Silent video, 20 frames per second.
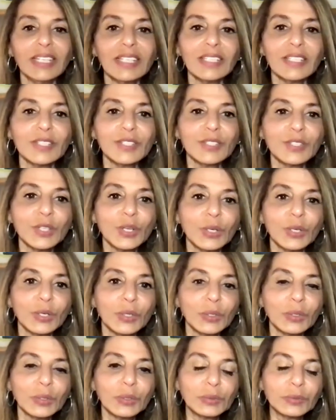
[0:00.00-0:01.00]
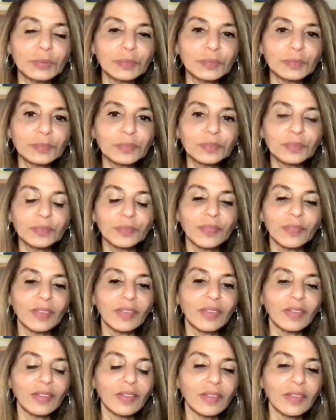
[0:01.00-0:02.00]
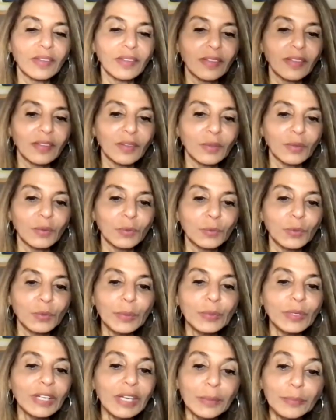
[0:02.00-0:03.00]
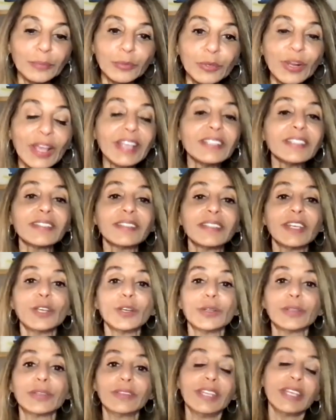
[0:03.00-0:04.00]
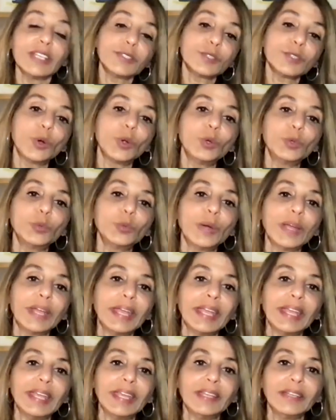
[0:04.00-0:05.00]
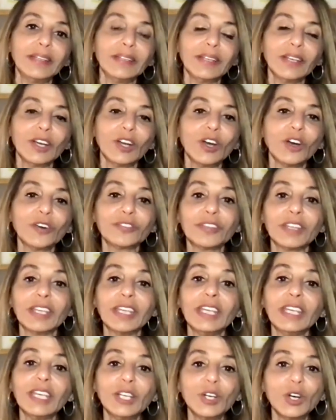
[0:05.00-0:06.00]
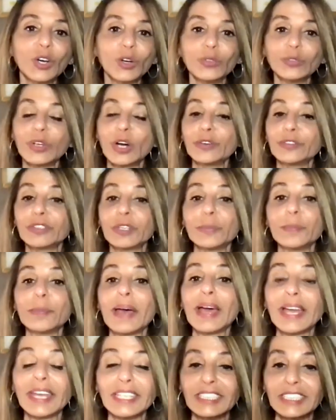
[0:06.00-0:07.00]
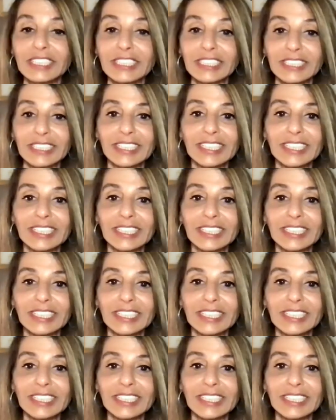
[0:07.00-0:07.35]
So we will embrace this old way of the ego, of the mind,